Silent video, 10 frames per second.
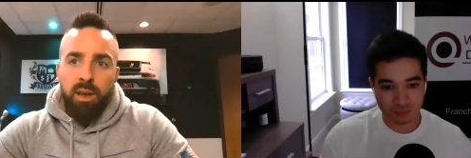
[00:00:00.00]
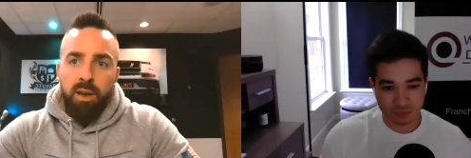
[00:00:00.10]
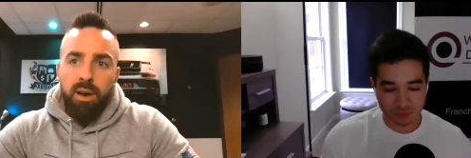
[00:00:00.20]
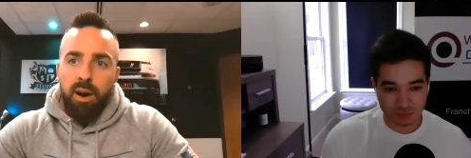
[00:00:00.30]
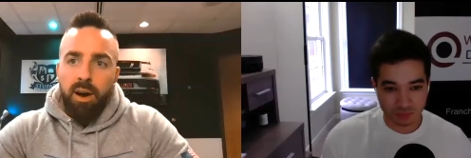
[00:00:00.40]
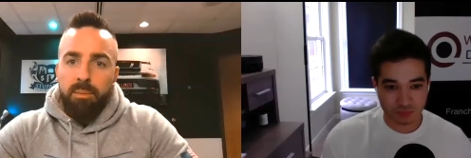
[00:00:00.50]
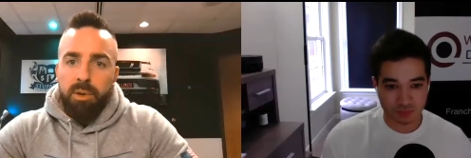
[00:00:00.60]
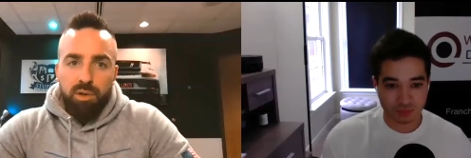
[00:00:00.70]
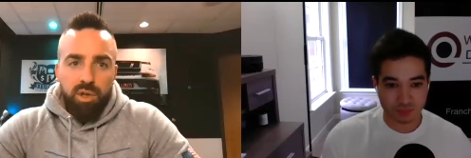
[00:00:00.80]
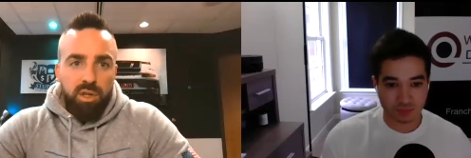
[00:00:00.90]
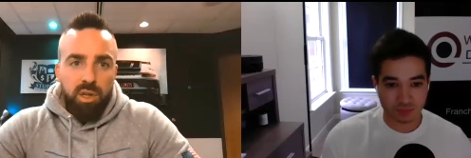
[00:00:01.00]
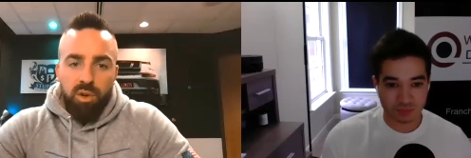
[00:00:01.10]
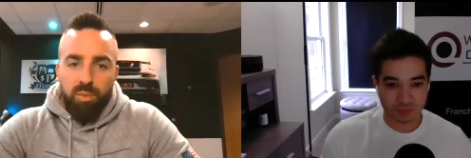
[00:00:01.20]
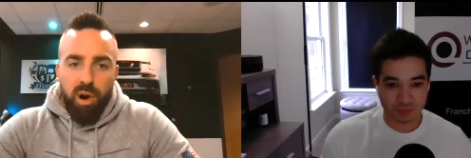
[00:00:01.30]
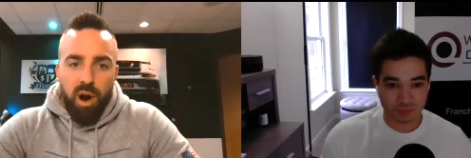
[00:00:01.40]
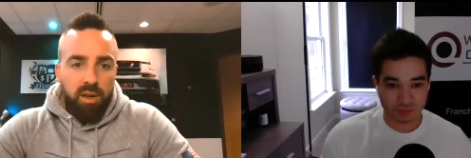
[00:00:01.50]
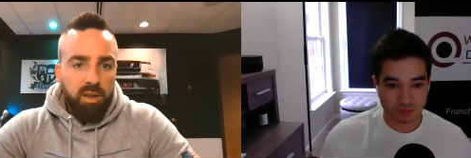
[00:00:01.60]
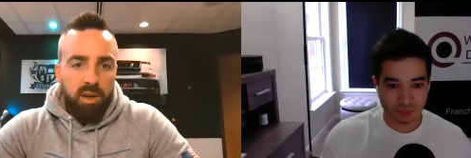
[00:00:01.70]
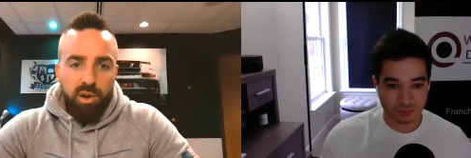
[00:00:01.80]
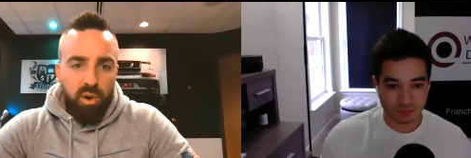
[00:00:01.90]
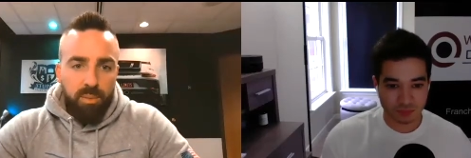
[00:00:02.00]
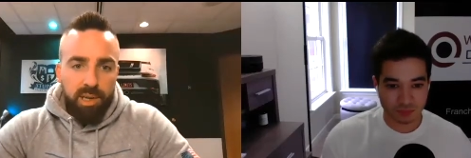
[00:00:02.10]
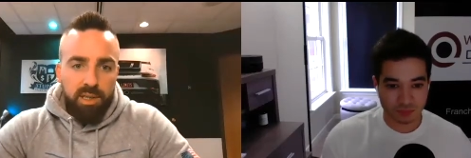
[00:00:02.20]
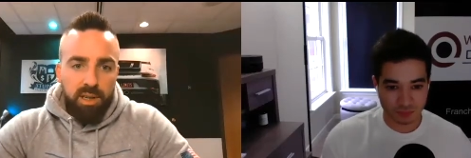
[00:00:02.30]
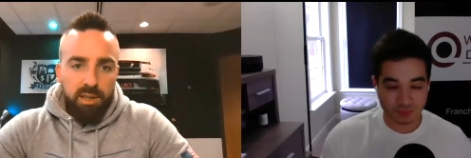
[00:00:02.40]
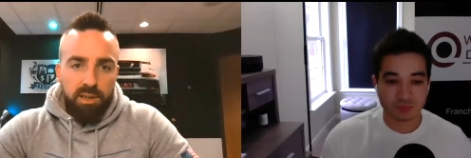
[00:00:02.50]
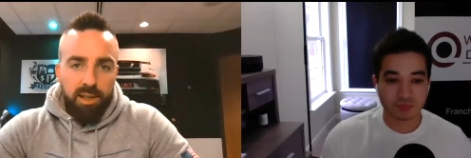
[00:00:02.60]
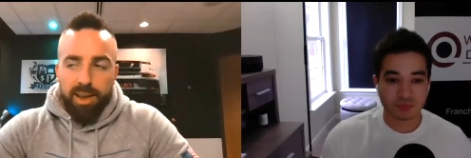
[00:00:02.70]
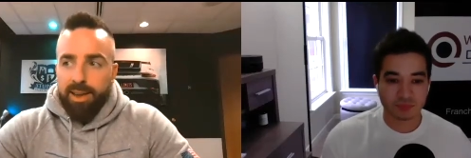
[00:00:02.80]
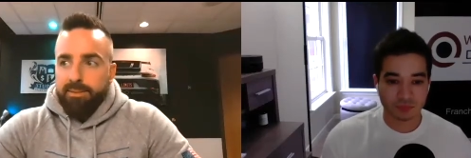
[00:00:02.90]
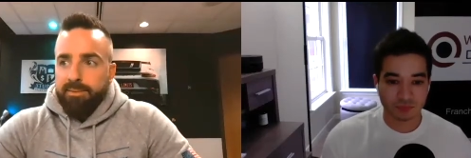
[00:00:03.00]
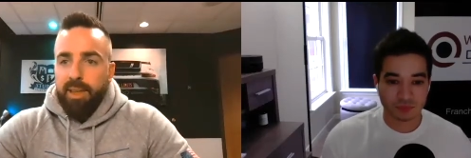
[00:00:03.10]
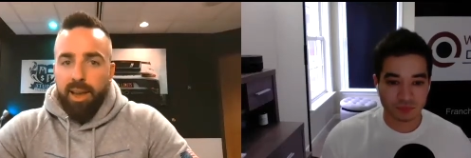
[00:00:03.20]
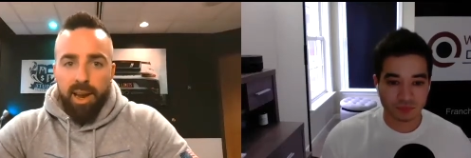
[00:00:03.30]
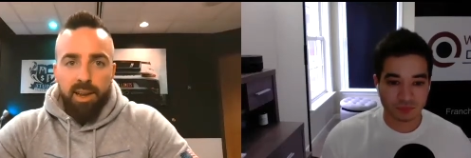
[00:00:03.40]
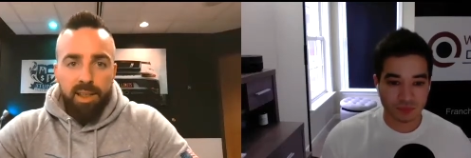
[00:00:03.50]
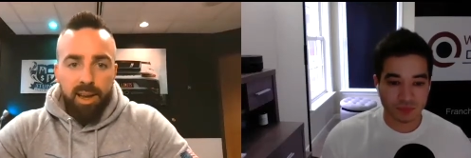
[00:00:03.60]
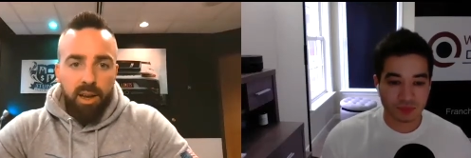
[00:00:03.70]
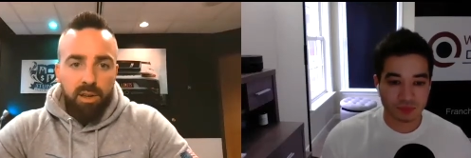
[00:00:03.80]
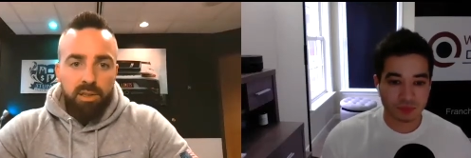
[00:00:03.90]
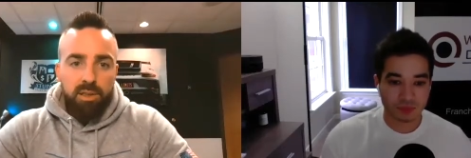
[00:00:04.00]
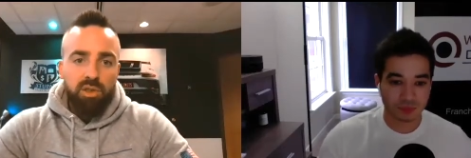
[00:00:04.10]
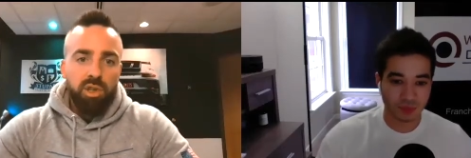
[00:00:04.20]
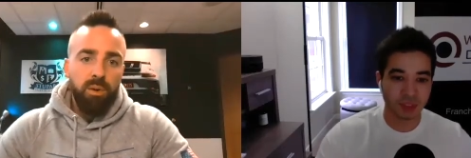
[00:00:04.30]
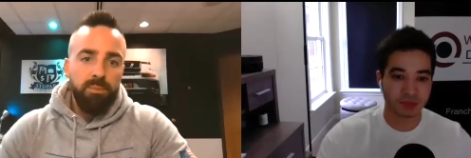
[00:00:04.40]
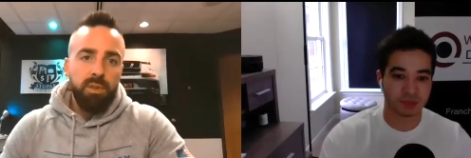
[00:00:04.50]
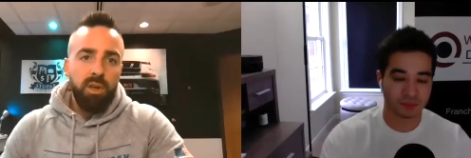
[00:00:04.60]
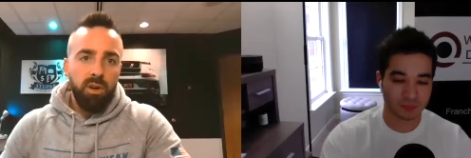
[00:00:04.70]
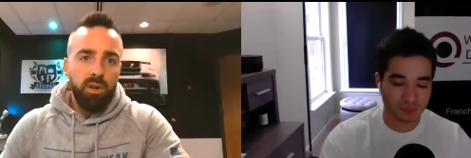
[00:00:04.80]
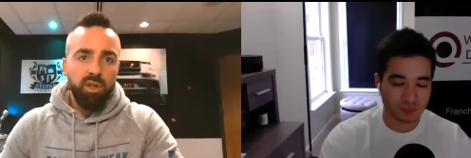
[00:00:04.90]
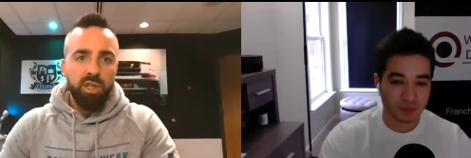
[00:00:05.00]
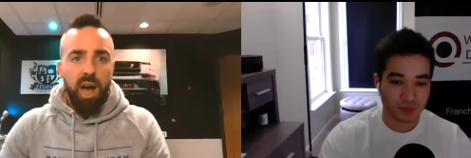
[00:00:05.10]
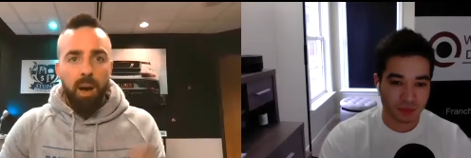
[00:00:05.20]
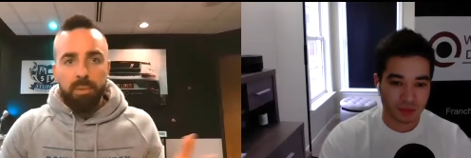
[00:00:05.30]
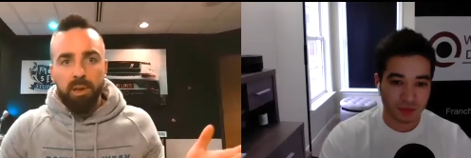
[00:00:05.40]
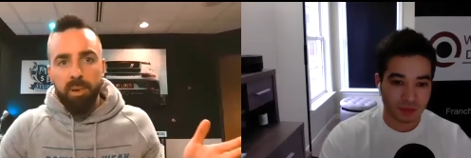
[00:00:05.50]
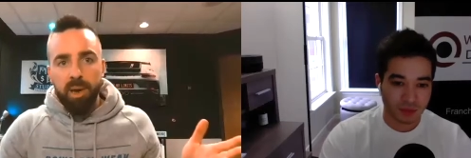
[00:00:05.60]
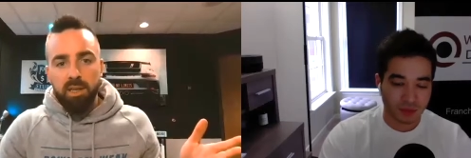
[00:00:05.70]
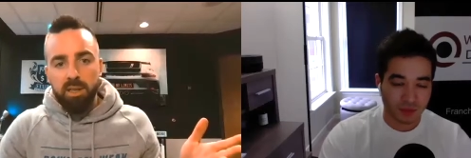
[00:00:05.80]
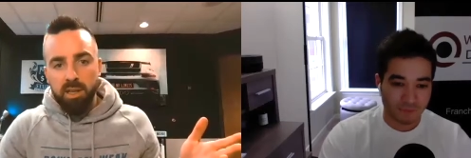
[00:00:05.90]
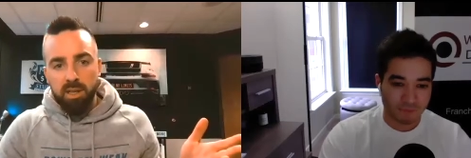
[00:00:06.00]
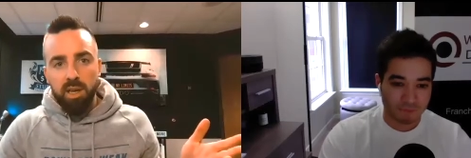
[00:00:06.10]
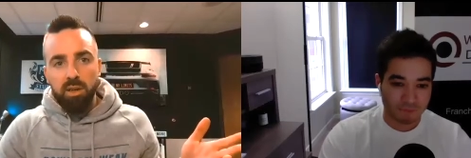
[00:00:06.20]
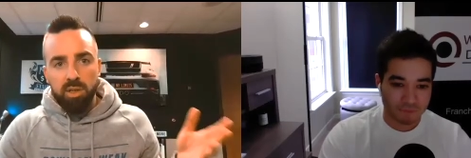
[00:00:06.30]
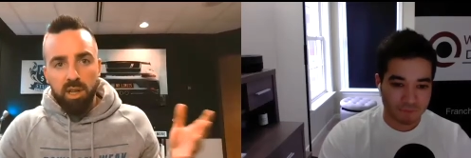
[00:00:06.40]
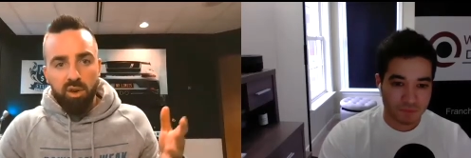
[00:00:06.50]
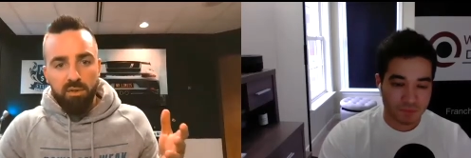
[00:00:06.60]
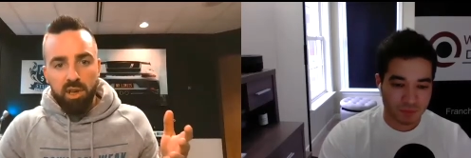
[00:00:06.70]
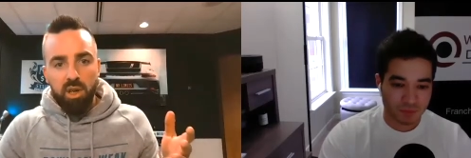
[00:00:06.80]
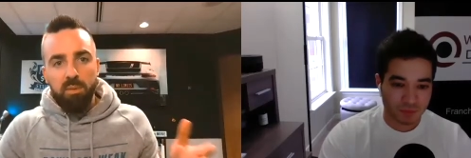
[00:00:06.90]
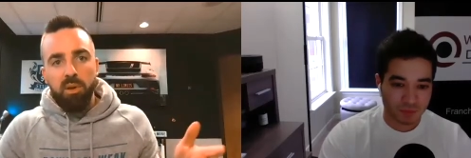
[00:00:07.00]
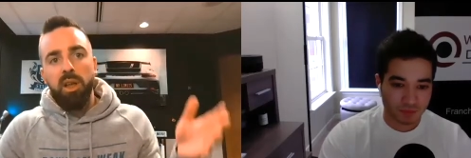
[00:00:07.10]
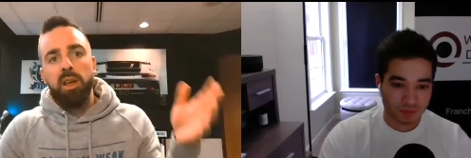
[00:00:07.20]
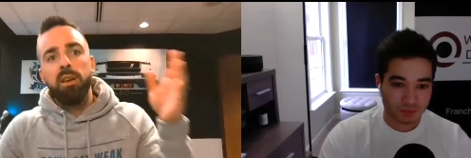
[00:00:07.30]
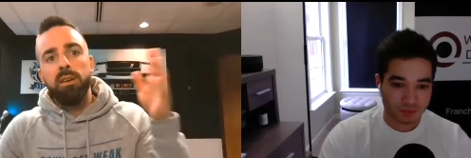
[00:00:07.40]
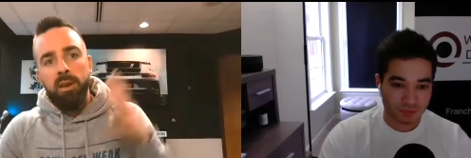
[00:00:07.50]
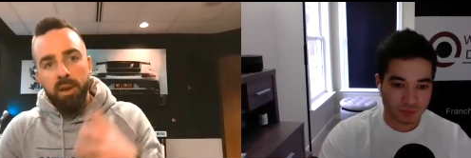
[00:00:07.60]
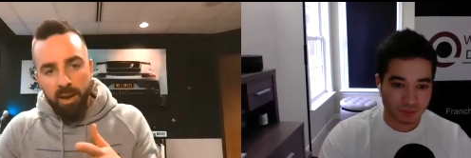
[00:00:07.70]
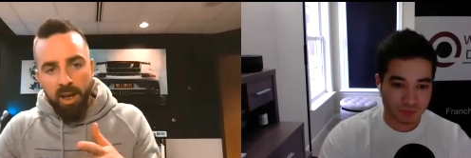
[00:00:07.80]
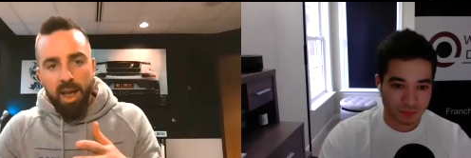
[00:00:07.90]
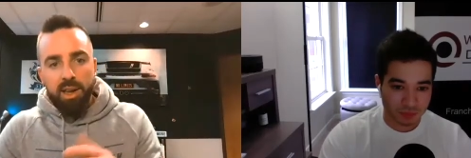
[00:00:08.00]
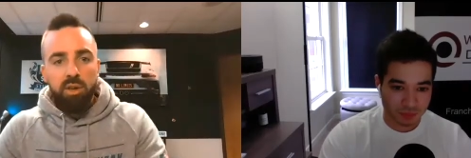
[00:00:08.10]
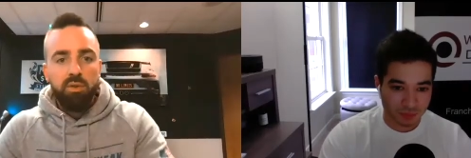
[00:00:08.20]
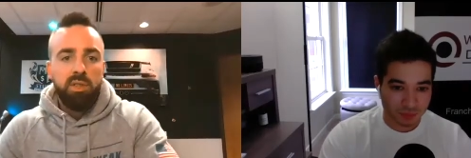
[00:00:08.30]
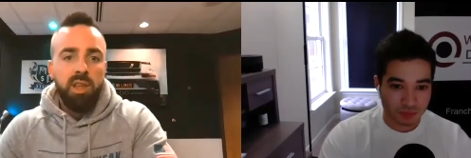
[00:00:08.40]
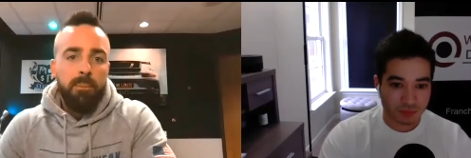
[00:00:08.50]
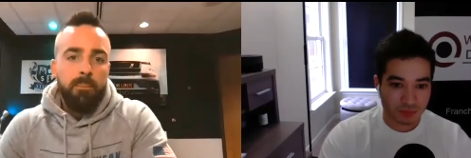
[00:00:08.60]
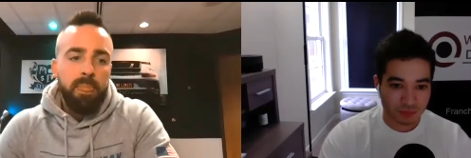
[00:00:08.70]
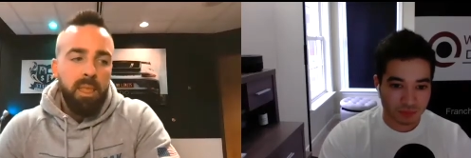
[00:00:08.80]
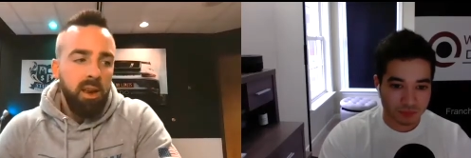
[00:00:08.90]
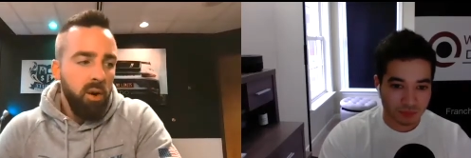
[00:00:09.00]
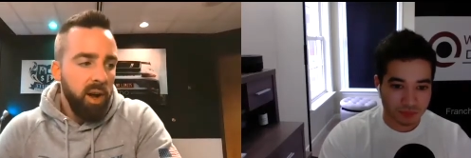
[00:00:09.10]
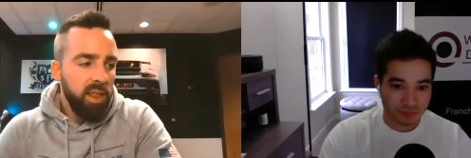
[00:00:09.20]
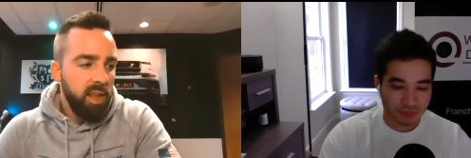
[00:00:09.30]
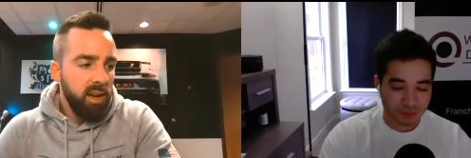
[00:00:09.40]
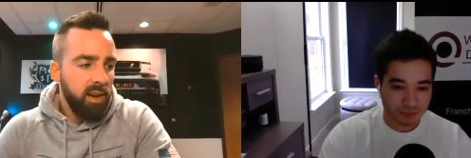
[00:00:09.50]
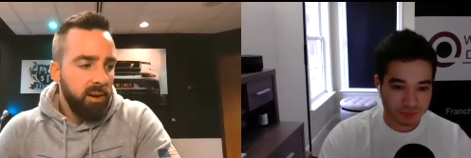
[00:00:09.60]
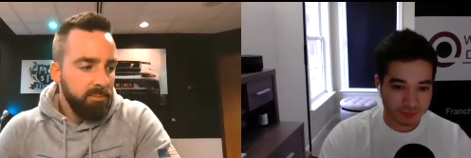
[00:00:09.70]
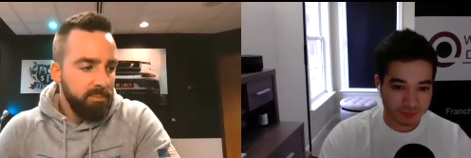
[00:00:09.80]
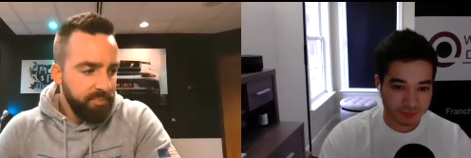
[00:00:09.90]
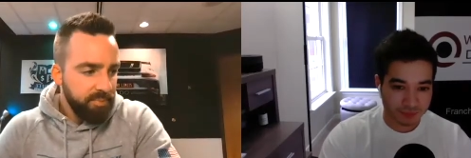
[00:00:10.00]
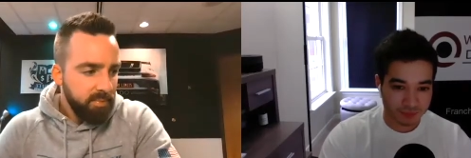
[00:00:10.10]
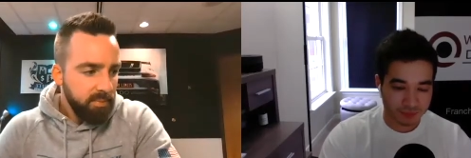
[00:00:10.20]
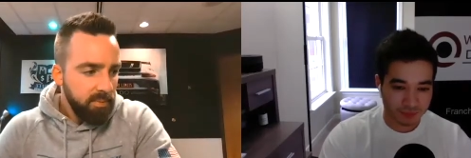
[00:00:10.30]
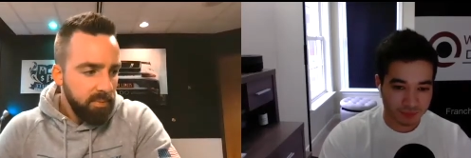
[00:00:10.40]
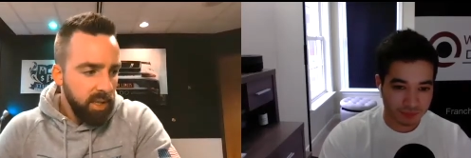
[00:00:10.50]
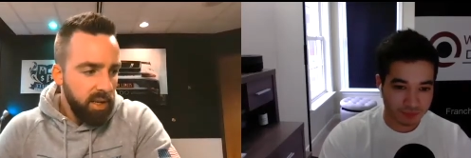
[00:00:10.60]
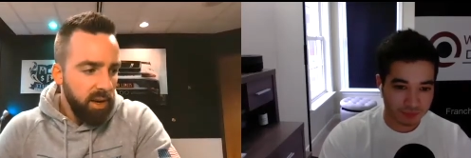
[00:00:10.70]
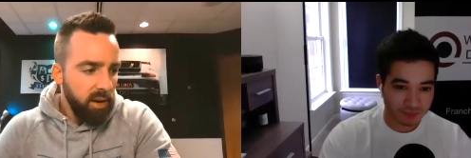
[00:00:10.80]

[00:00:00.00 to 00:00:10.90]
Speaker 1: um, it was just a new product and a new business like like anything else so yeah. you know just copy and paste the skills that you've accumulated and use them you know i think um you know